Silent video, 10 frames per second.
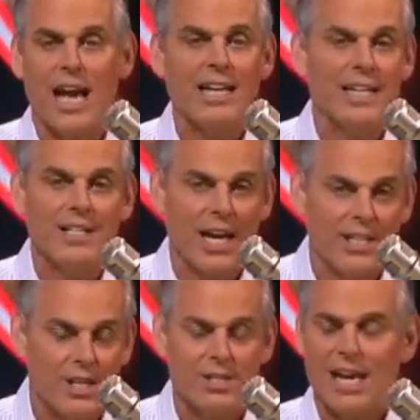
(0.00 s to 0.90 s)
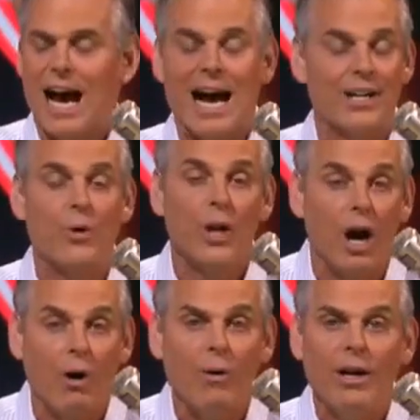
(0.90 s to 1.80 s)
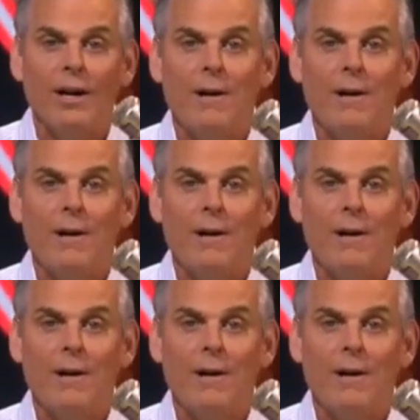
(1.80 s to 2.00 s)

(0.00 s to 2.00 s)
AD's agency. I don't know.